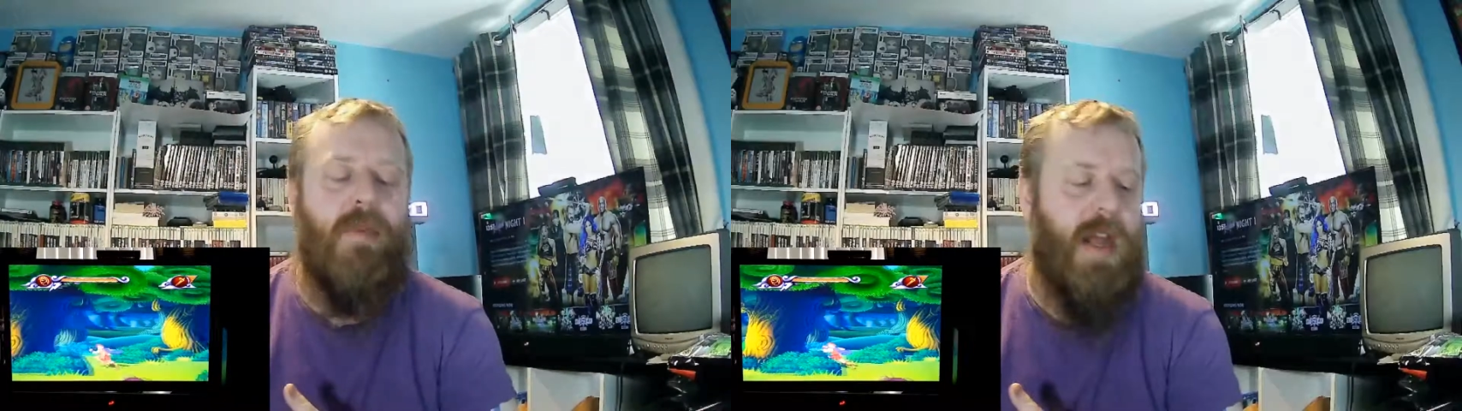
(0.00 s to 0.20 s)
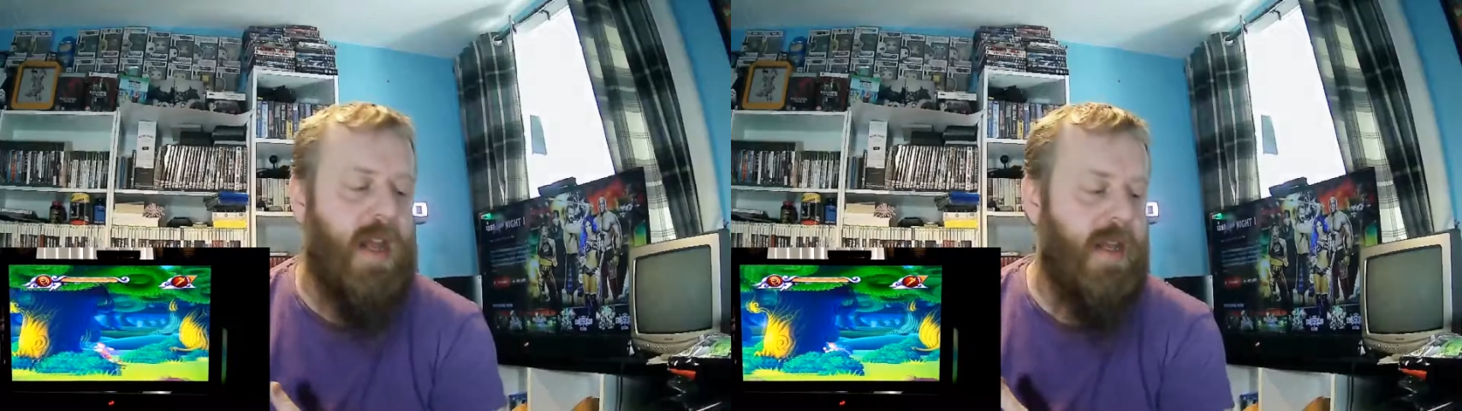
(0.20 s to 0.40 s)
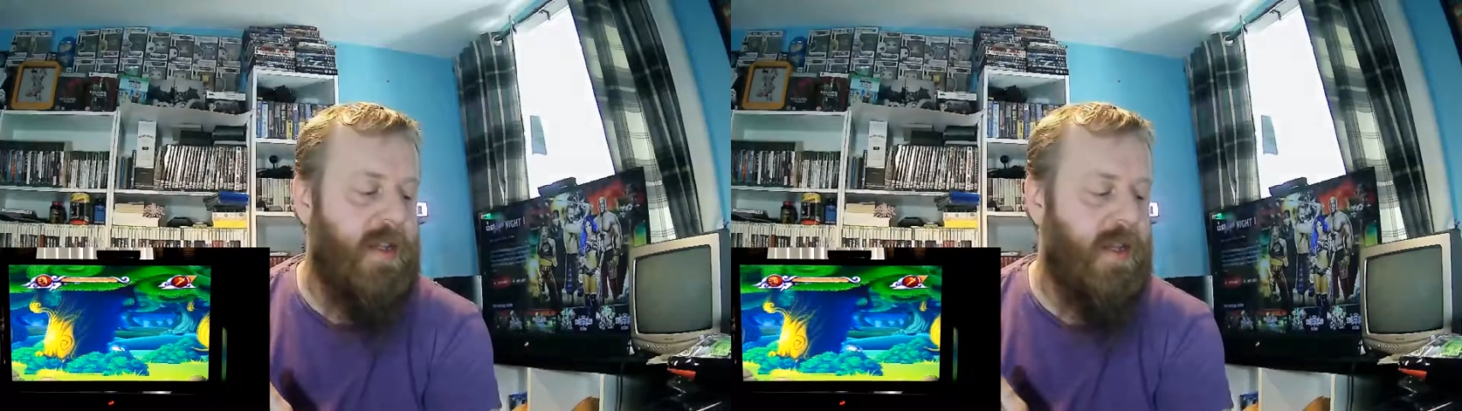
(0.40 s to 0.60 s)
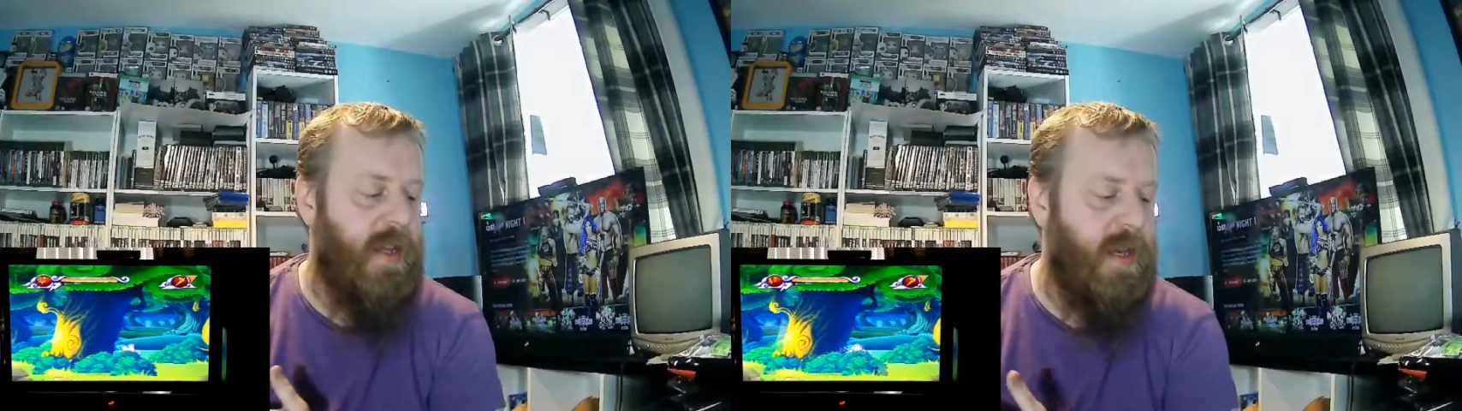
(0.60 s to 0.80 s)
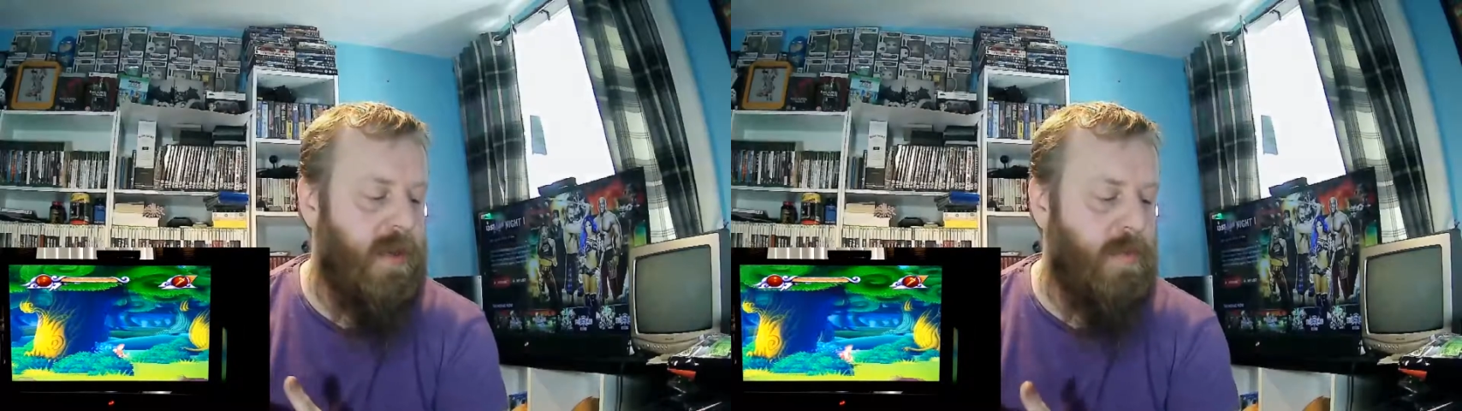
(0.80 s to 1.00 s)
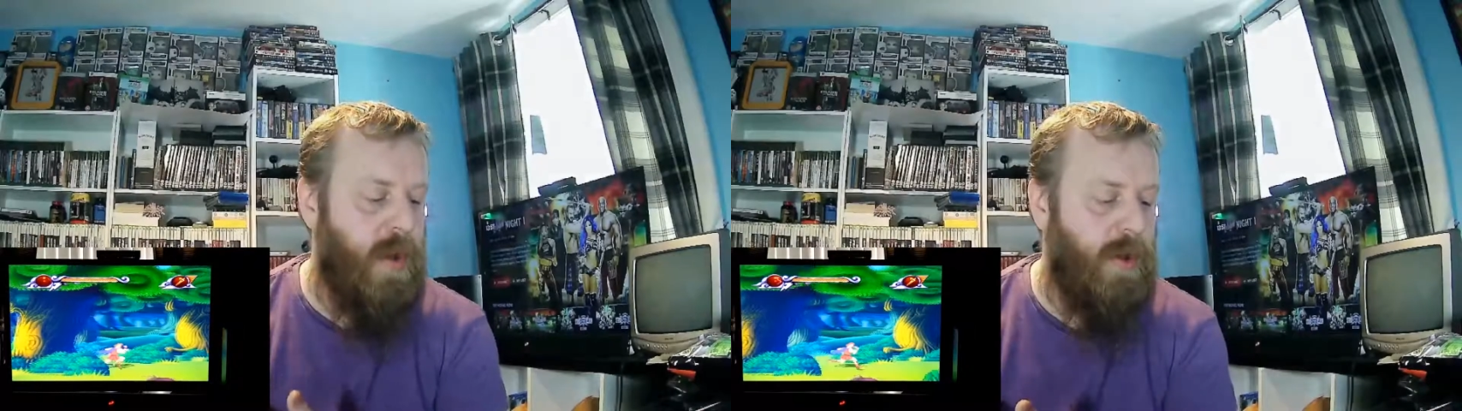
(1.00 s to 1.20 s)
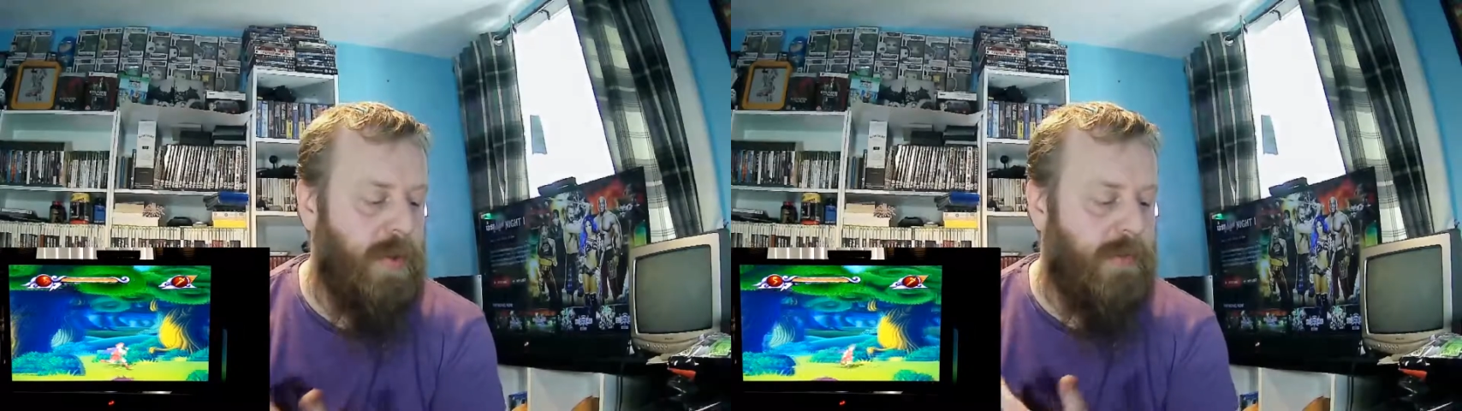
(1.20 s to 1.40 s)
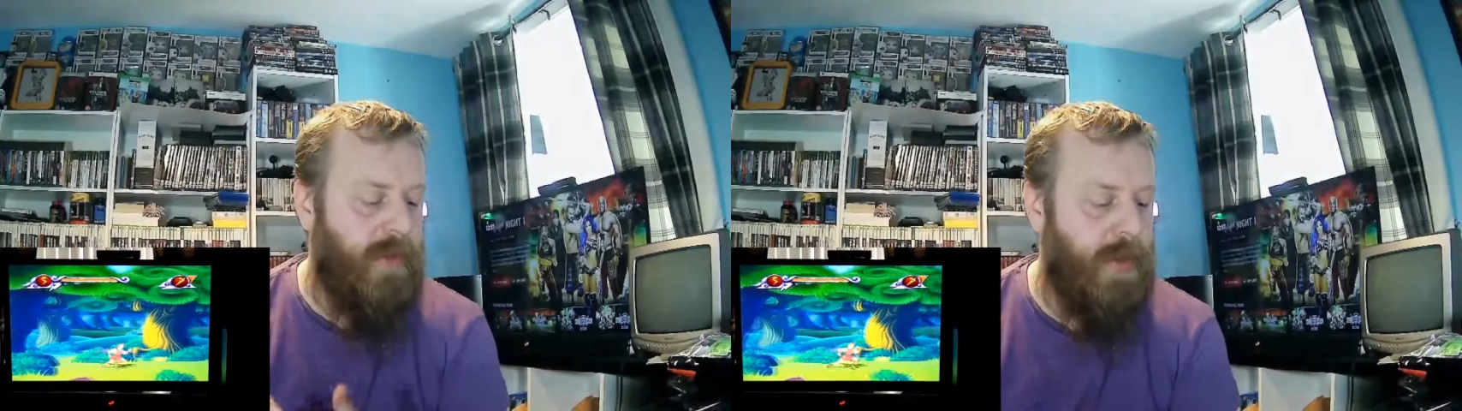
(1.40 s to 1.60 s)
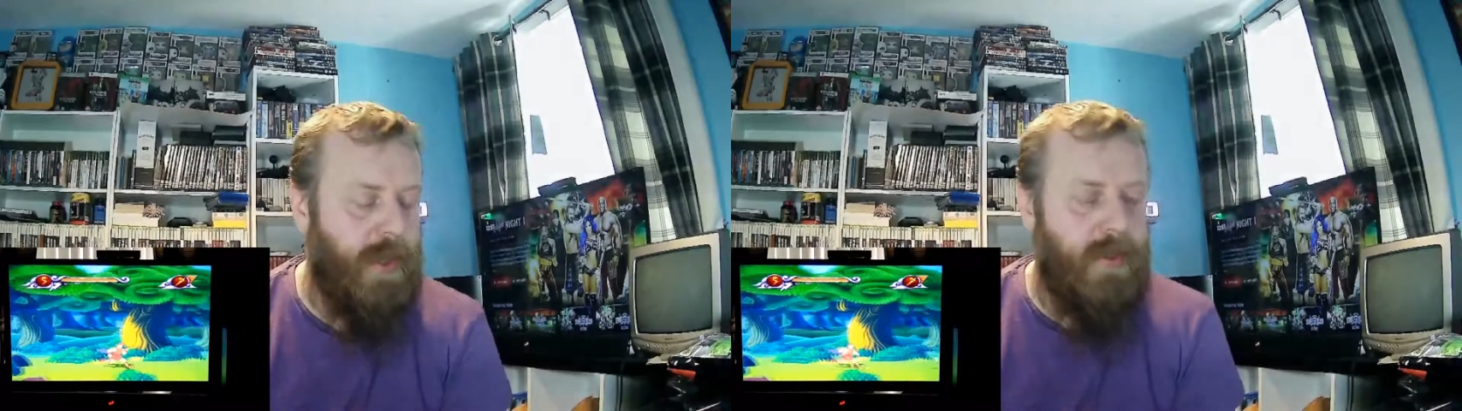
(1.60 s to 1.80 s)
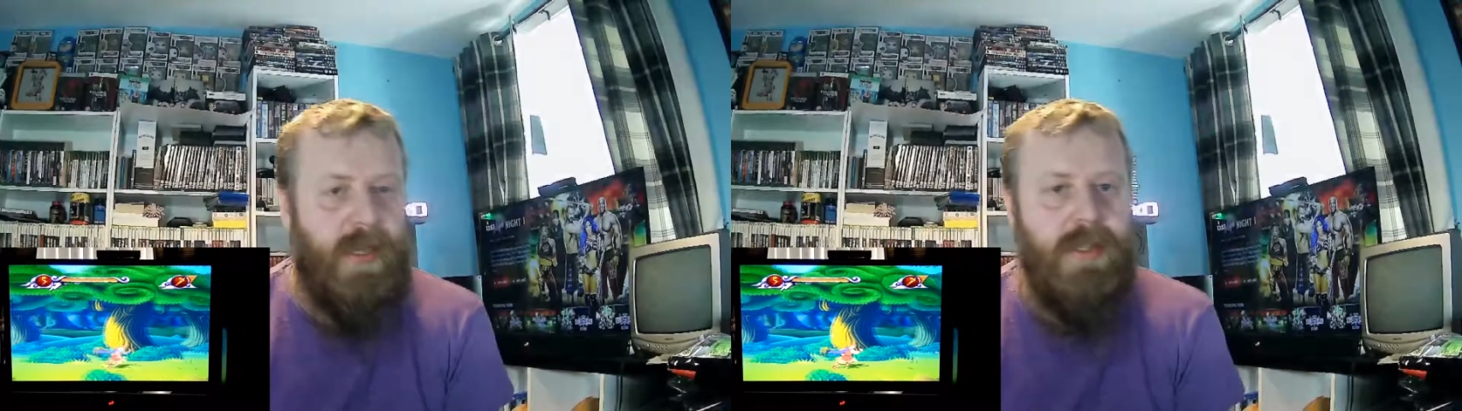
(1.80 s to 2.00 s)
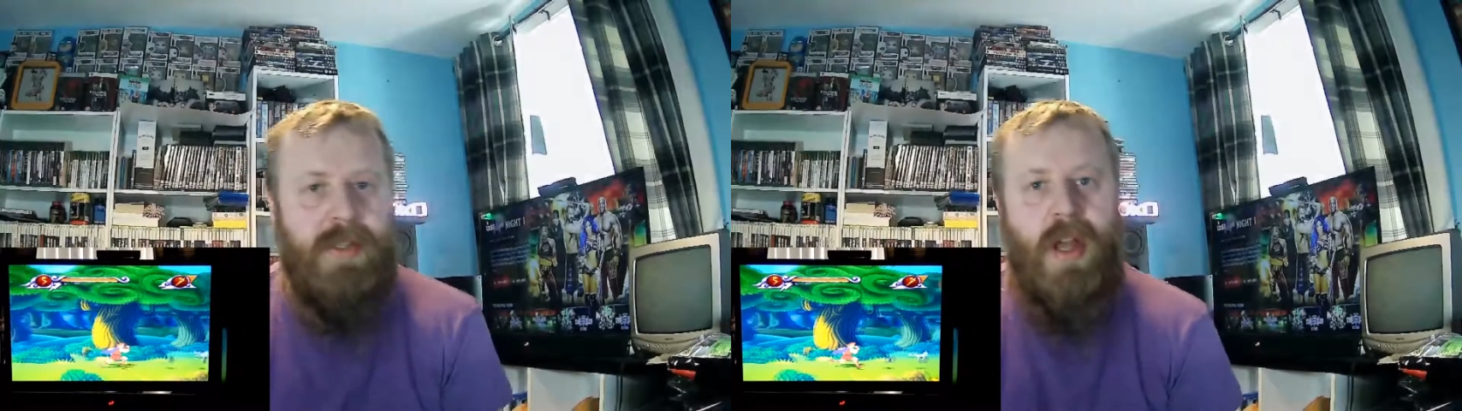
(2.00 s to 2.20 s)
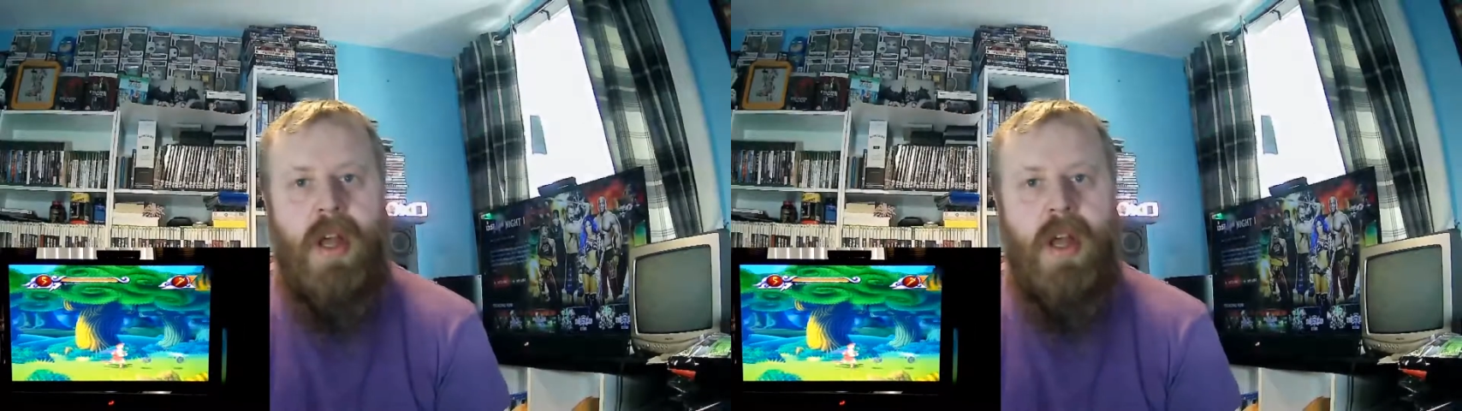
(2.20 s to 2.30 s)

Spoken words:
in the world of Hercules.